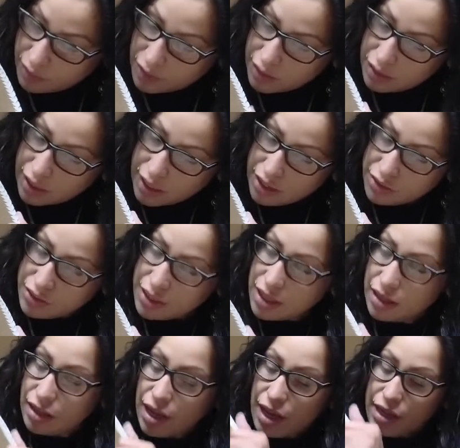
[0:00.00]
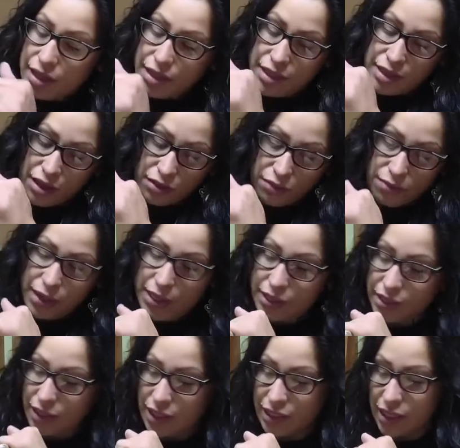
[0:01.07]
they use it a lot in the Southwest.
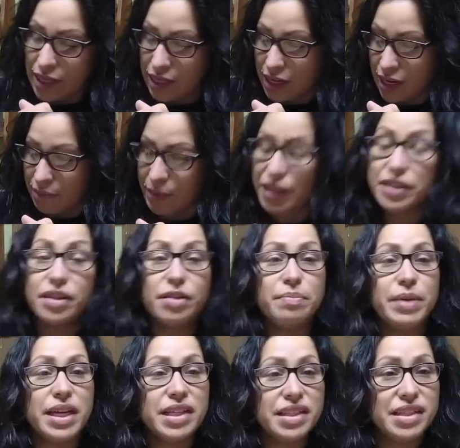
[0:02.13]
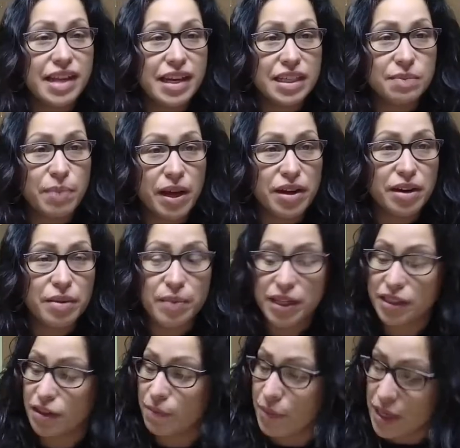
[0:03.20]
They say that it makes their beans taste better. It makes
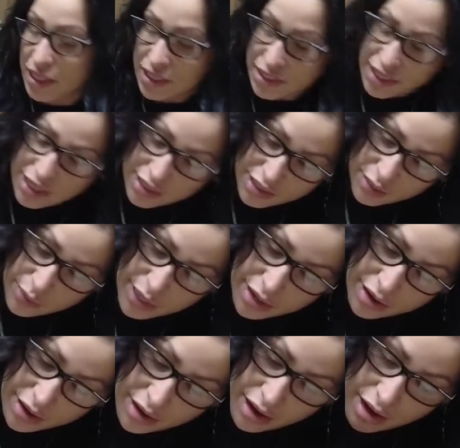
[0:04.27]
their beans taste sweeter,